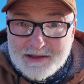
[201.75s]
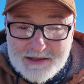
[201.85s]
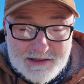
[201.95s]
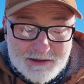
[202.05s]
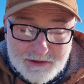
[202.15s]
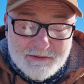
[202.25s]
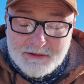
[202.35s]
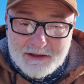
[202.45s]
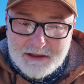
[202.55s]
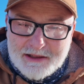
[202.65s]
is in
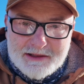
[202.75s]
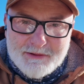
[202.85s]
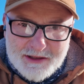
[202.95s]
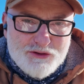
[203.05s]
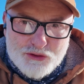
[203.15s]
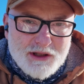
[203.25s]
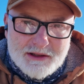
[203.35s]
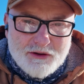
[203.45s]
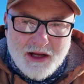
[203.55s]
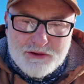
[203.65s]
the way that you
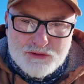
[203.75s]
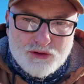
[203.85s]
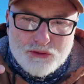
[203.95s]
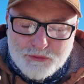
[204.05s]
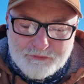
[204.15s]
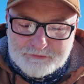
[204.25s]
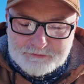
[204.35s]
need. Okay, so